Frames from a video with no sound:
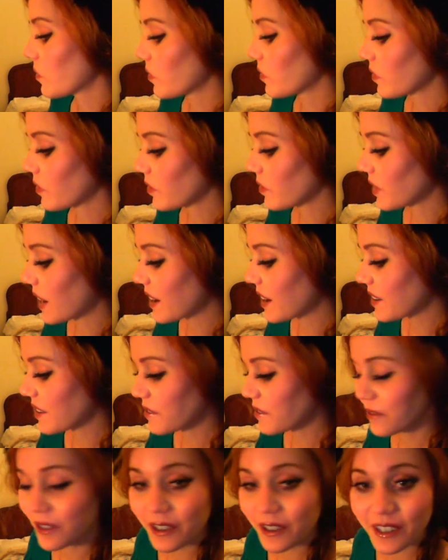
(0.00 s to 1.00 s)
When I
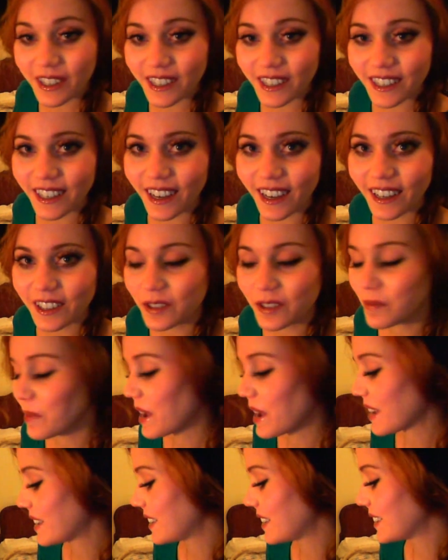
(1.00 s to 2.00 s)
first got my
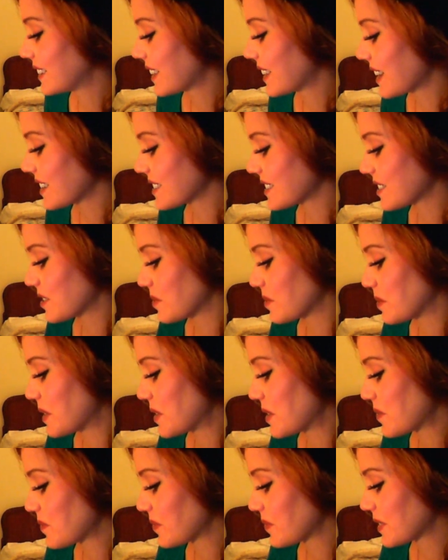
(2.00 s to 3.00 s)
ileostomy
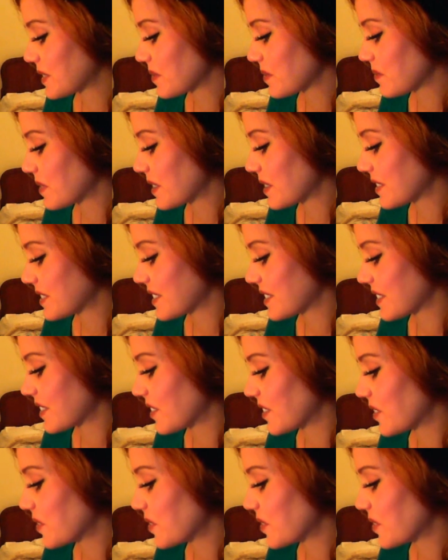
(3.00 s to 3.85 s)
some years ago,